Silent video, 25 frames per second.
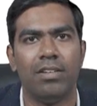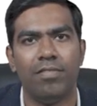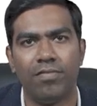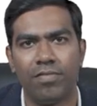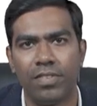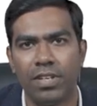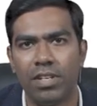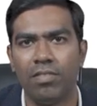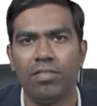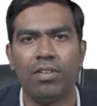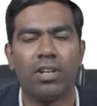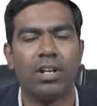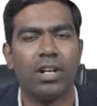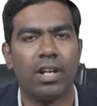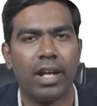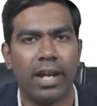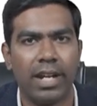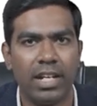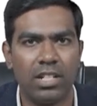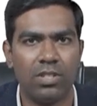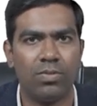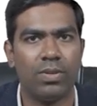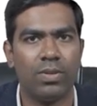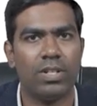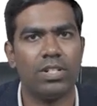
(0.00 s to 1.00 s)
fever,
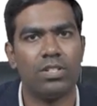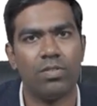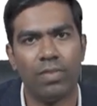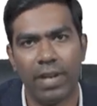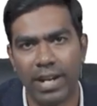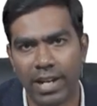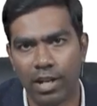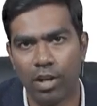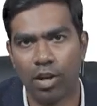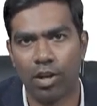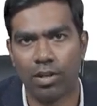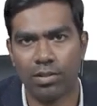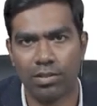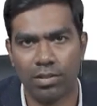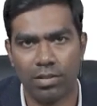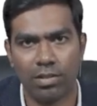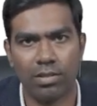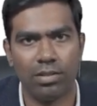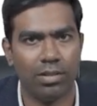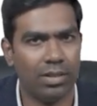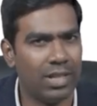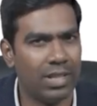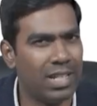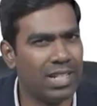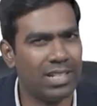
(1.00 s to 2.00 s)
night sweats, weight loss.
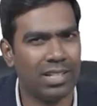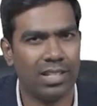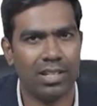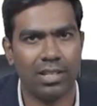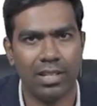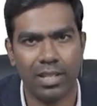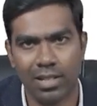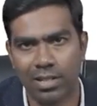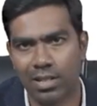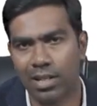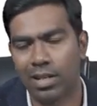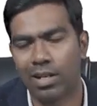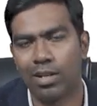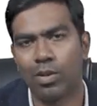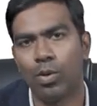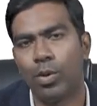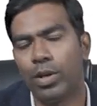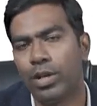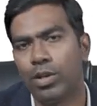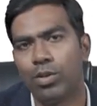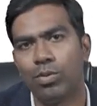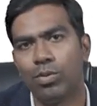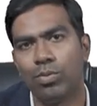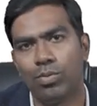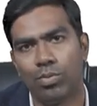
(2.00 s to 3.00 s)
These are the things that are
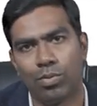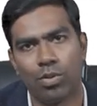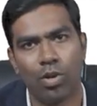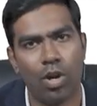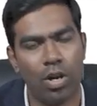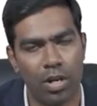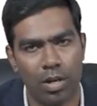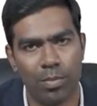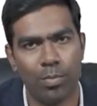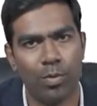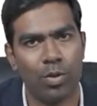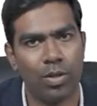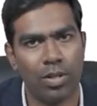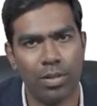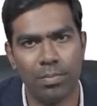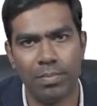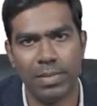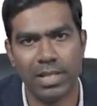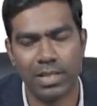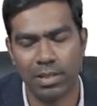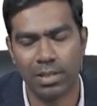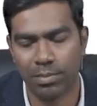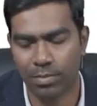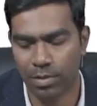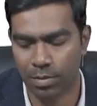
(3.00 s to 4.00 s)
going to contribute to the B
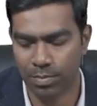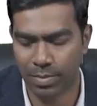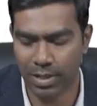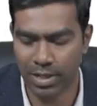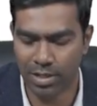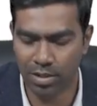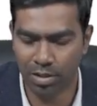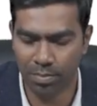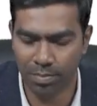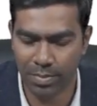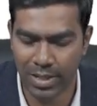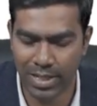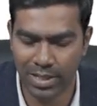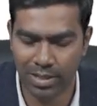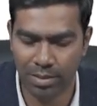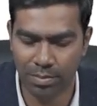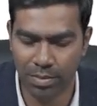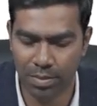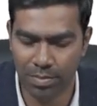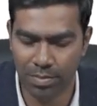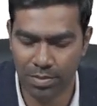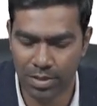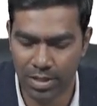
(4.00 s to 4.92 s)
symptom. Presence of B symptoms,